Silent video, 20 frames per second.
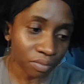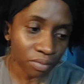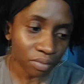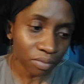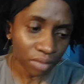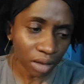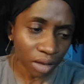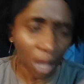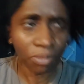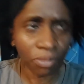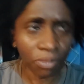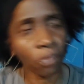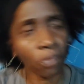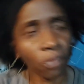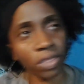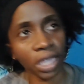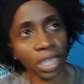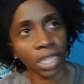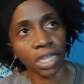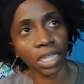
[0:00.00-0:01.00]
I'm now
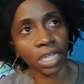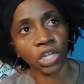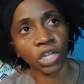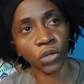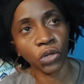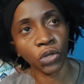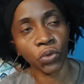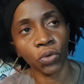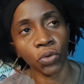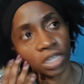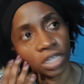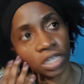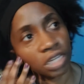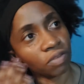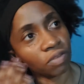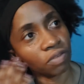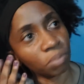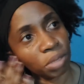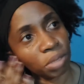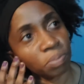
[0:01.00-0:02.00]
thinking, you know, it could
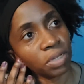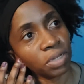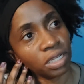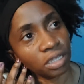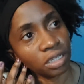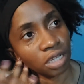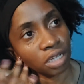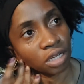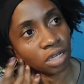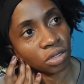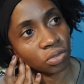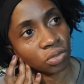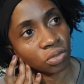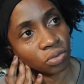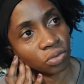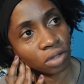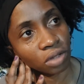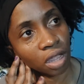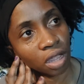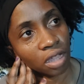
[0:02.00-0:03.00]
even be persons
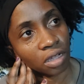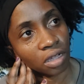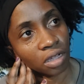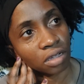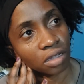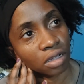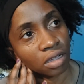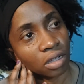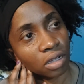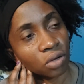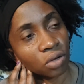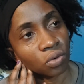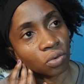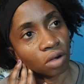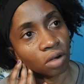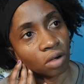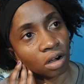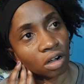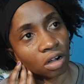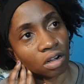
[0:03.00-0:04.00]
who
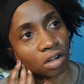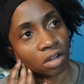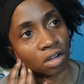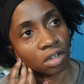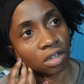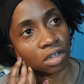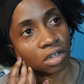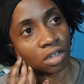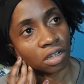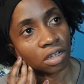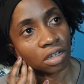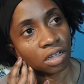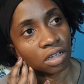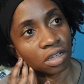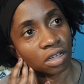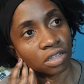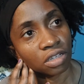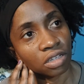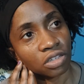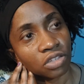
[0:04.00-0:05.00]
are
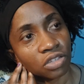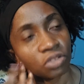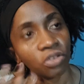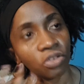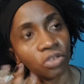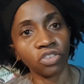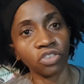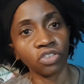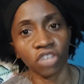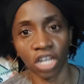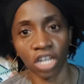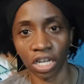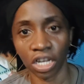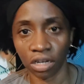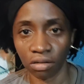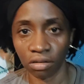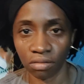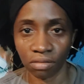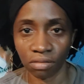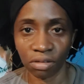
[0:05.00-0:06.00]

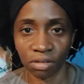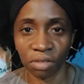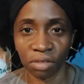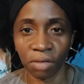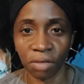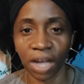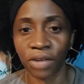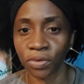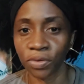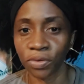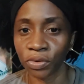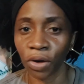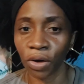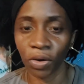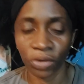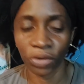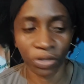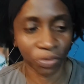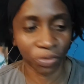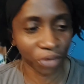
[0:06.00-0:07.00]
searching, I don't know how
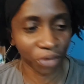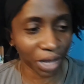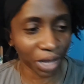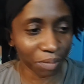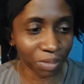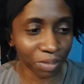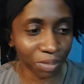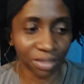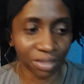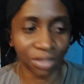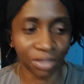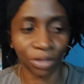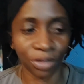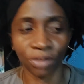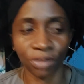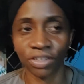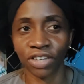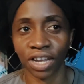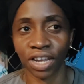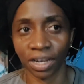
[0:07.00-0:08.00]
you could do that, but
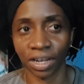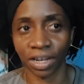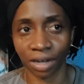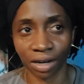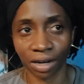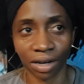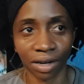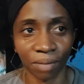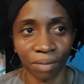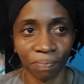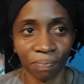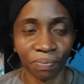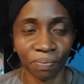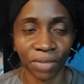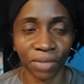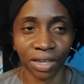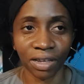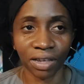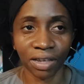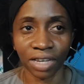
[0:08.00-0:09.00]
searching
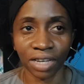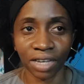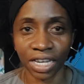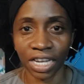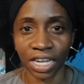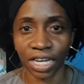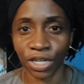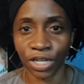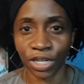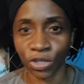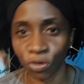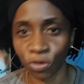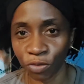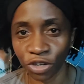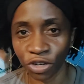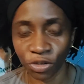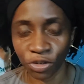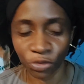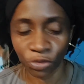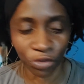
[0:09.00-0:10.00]
cake soap
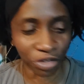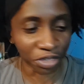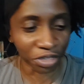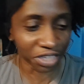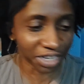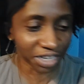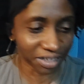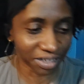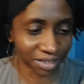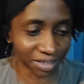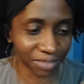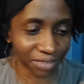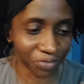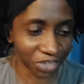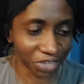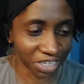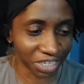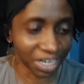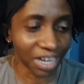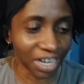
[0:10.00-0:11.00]
on Google. That's
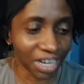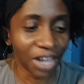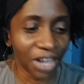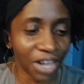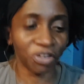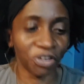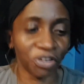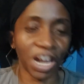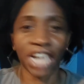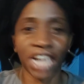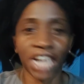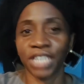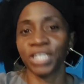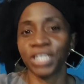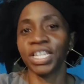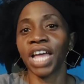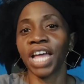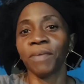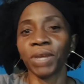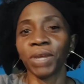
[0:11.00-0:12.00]
fun. Right, so
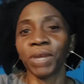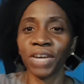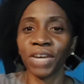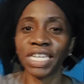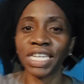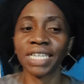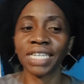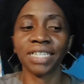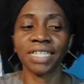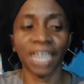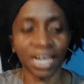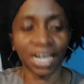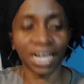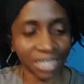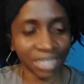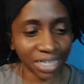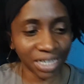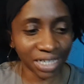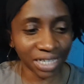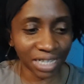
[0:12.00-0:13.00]
then we're going to
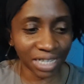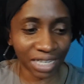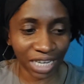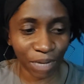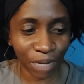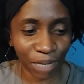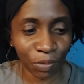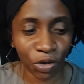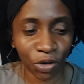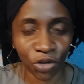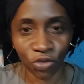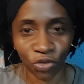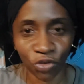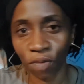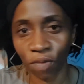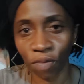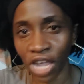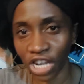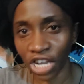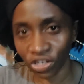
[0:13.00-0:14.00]
techniques to keep your
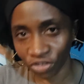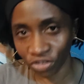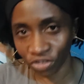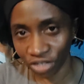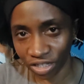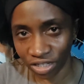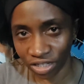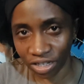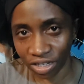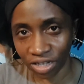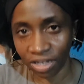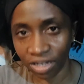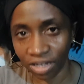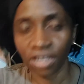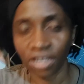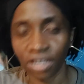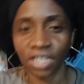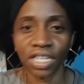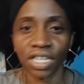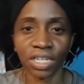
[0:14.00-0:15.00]
group interested.
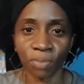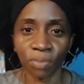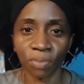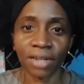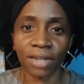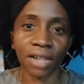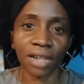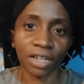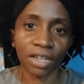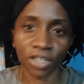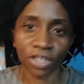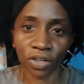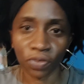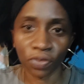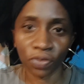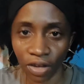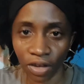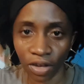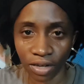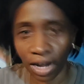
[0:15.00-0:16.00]
This one's a little
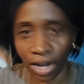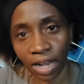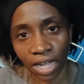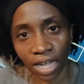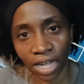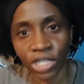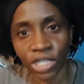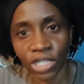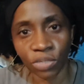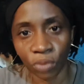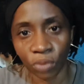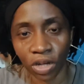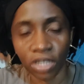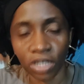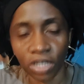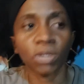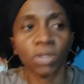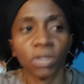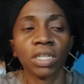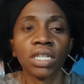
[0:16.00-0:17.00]
fun. I like this one.
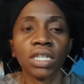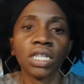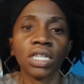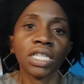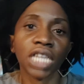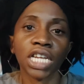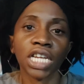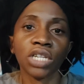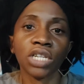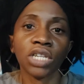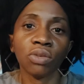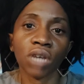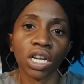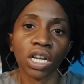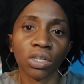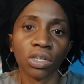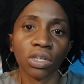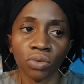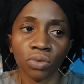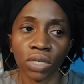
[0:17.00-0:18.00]
So this is things you
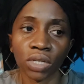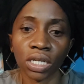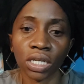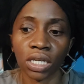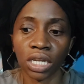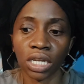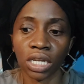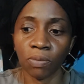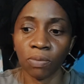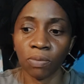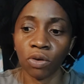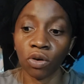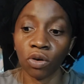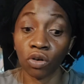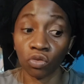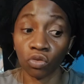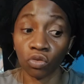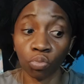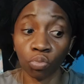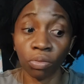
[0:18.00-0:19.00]
can do to keep your
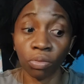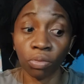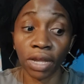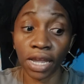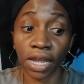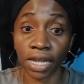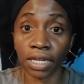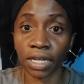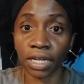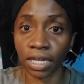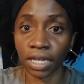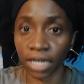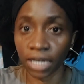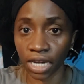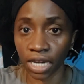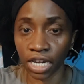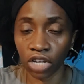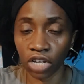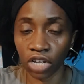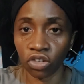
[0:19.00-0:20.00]
group
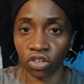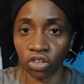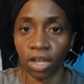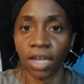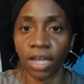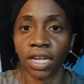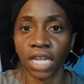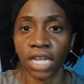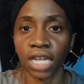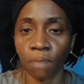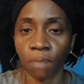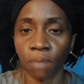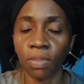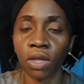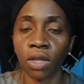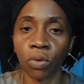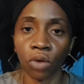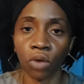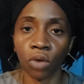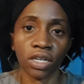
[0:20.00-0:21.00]
engaged. Keep
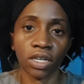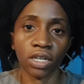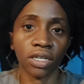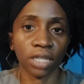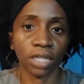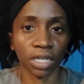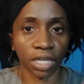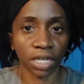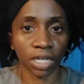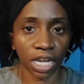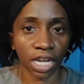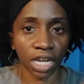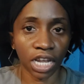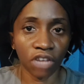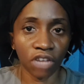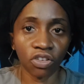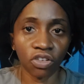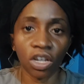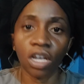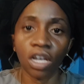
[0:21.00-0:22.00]
the audience
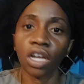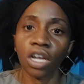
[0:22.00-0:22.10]
engaged.